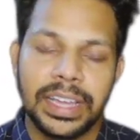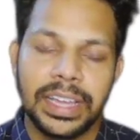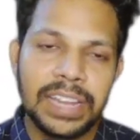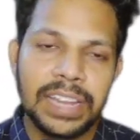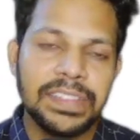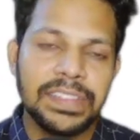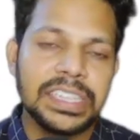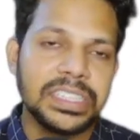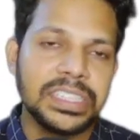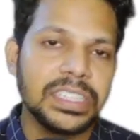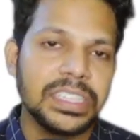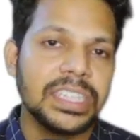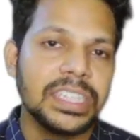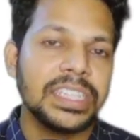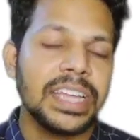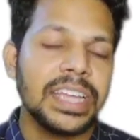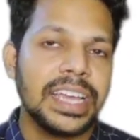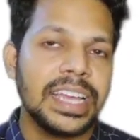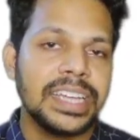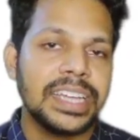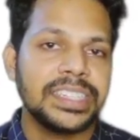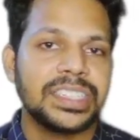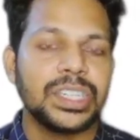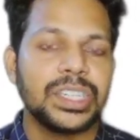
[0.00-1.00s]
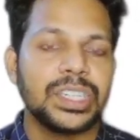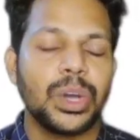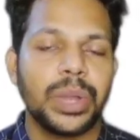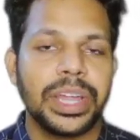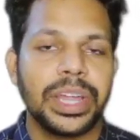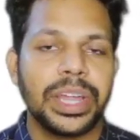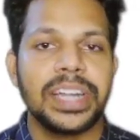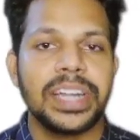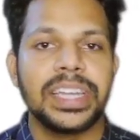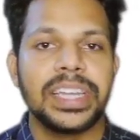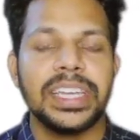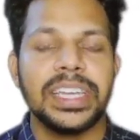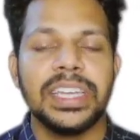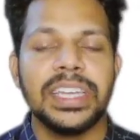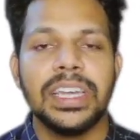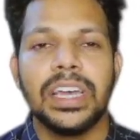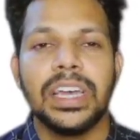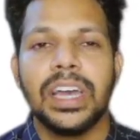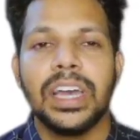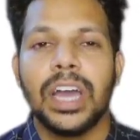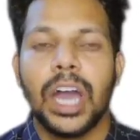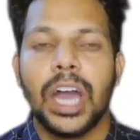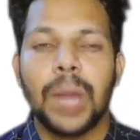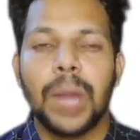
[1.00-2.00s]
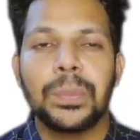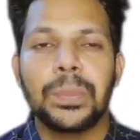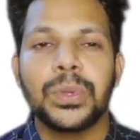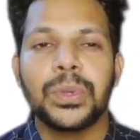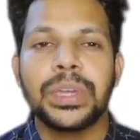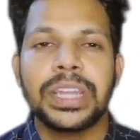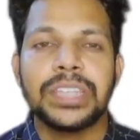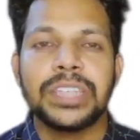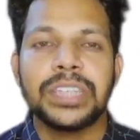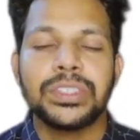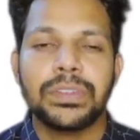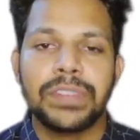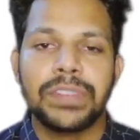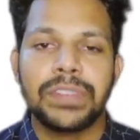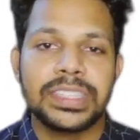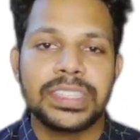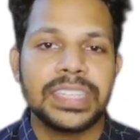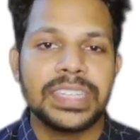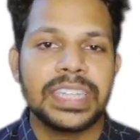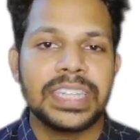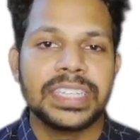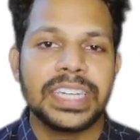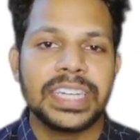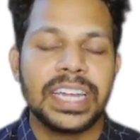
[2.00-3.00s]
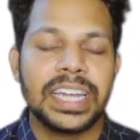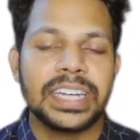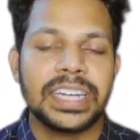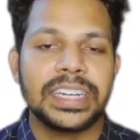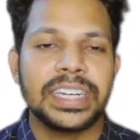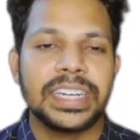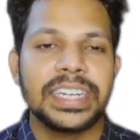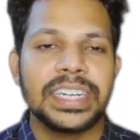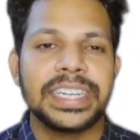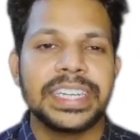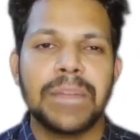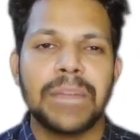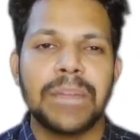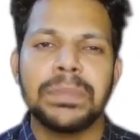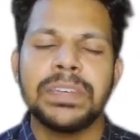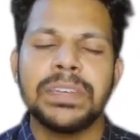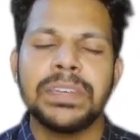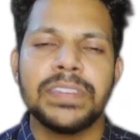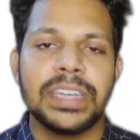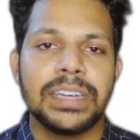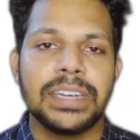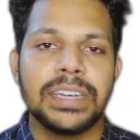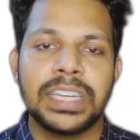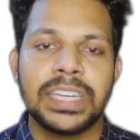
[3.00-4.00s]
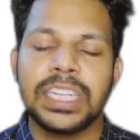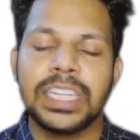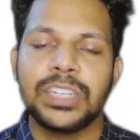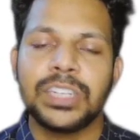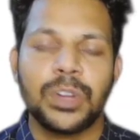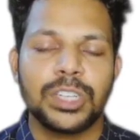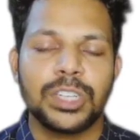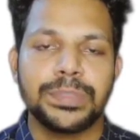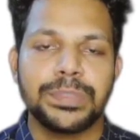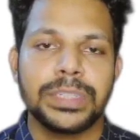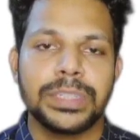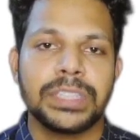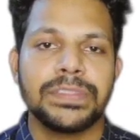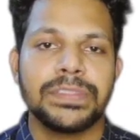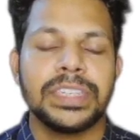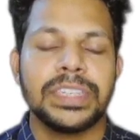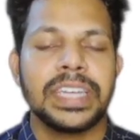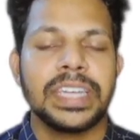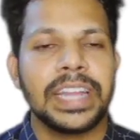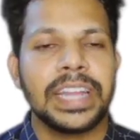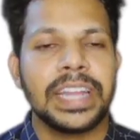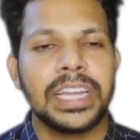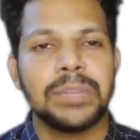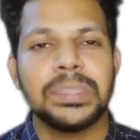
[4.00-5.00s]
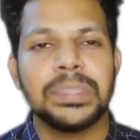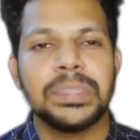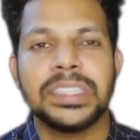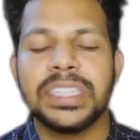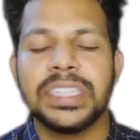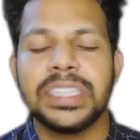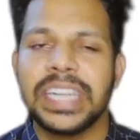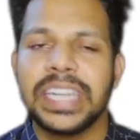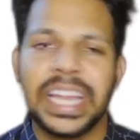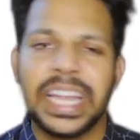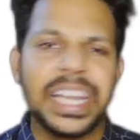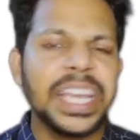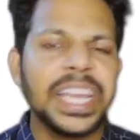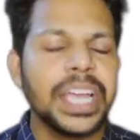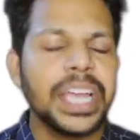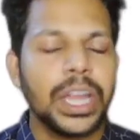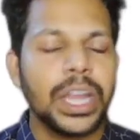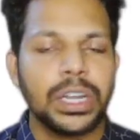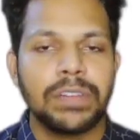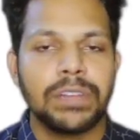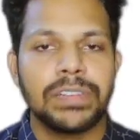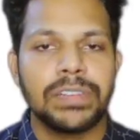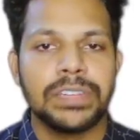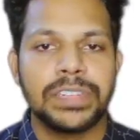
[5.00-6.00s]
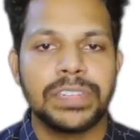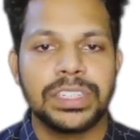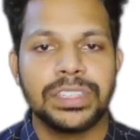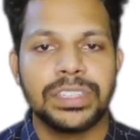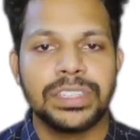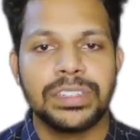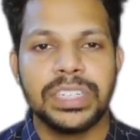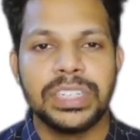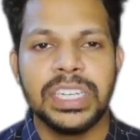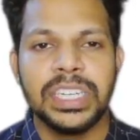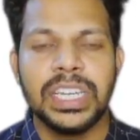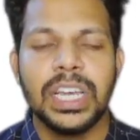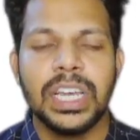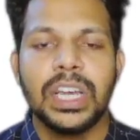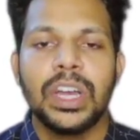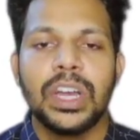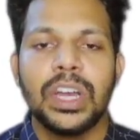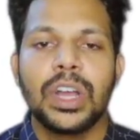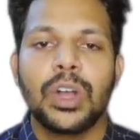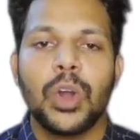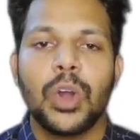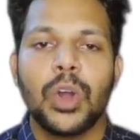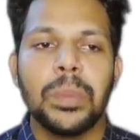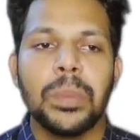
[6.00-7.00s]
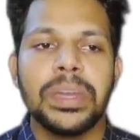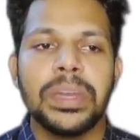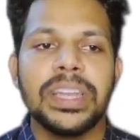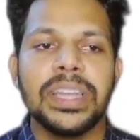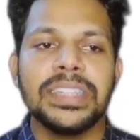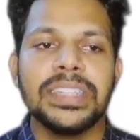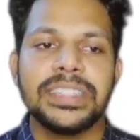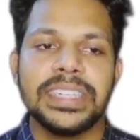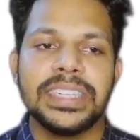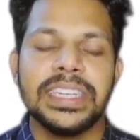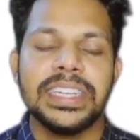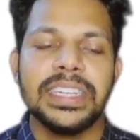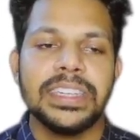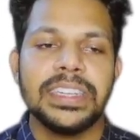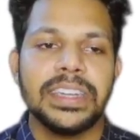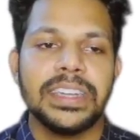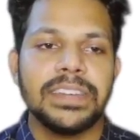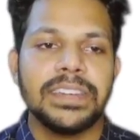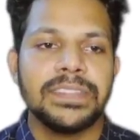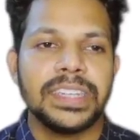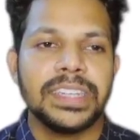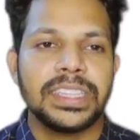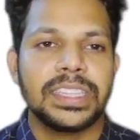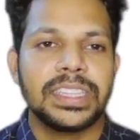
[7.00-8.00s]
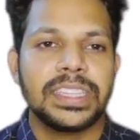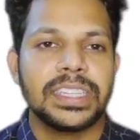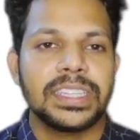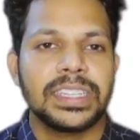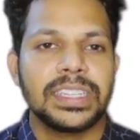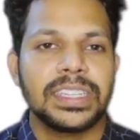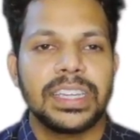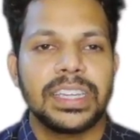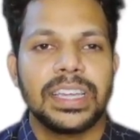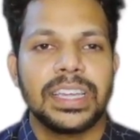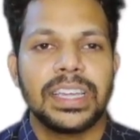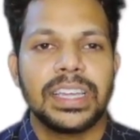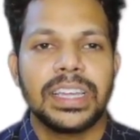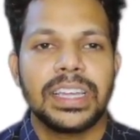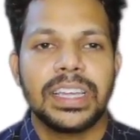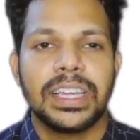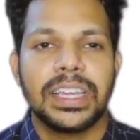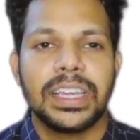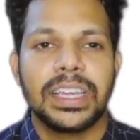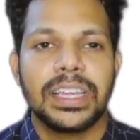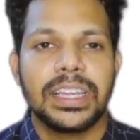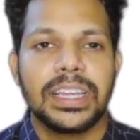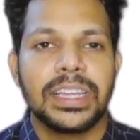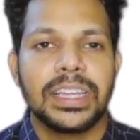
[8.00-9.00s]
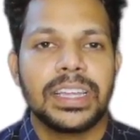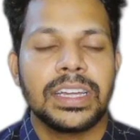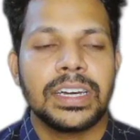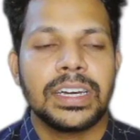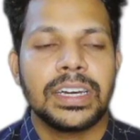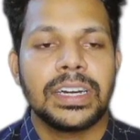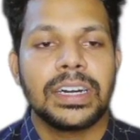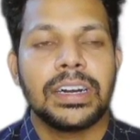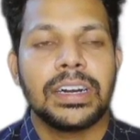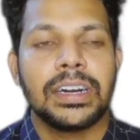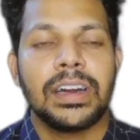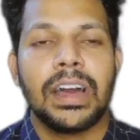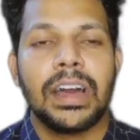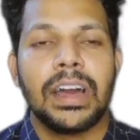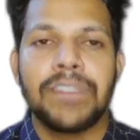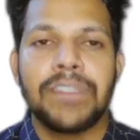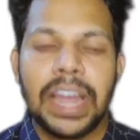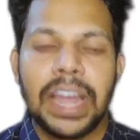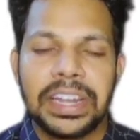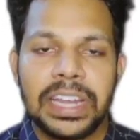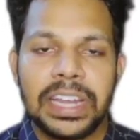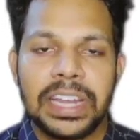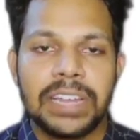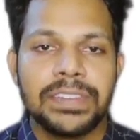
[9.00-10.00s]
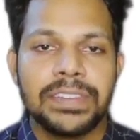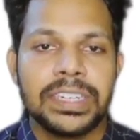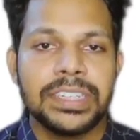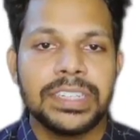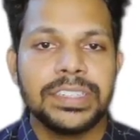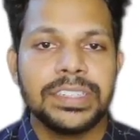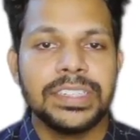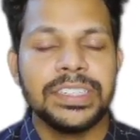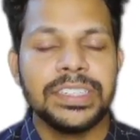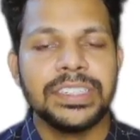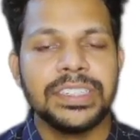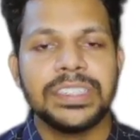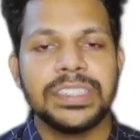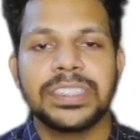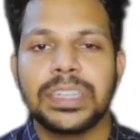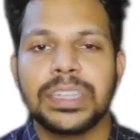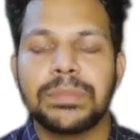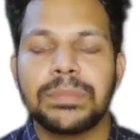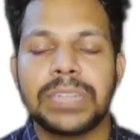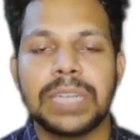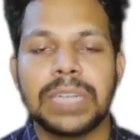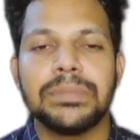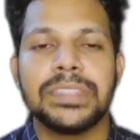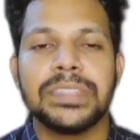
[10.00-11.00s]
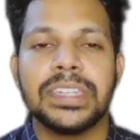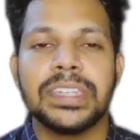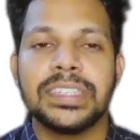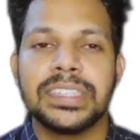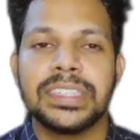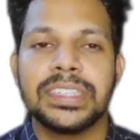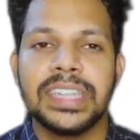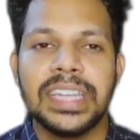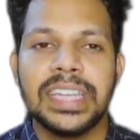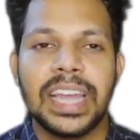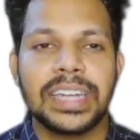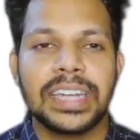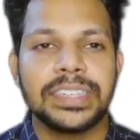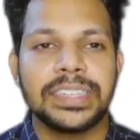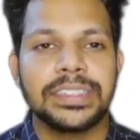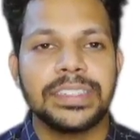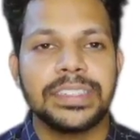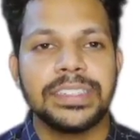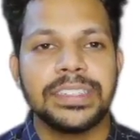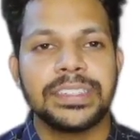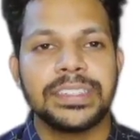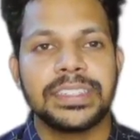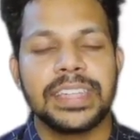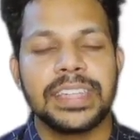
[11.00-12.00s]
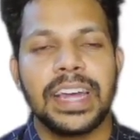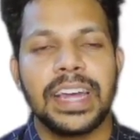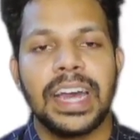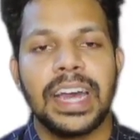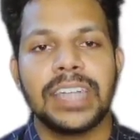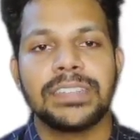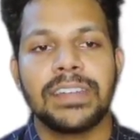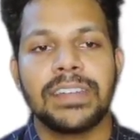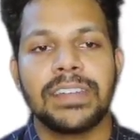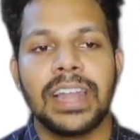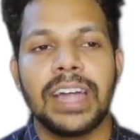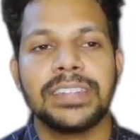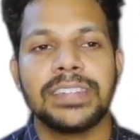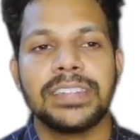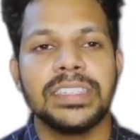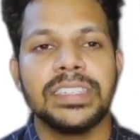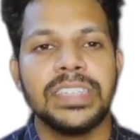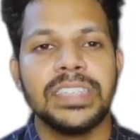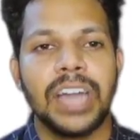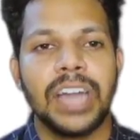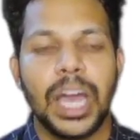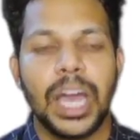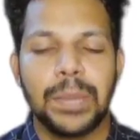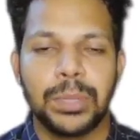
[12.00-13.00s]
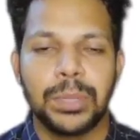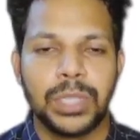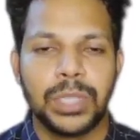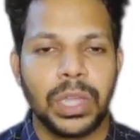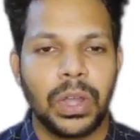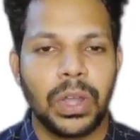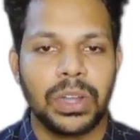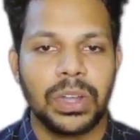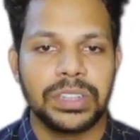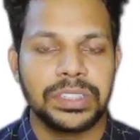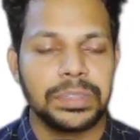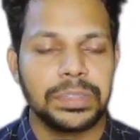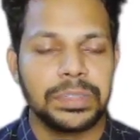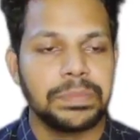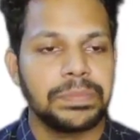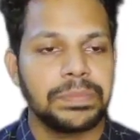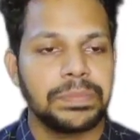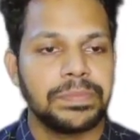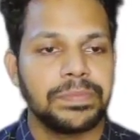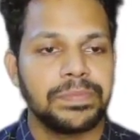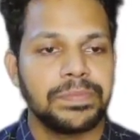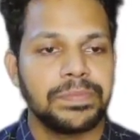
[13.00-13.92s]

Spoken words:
elevation in the AST or ALT up to a range of less than 300 can be very non-specific and can be seen in any kind of liver injury, commonly seen with fatty liver disease, sometimes in celiac disease, as well as in hypothyroidism,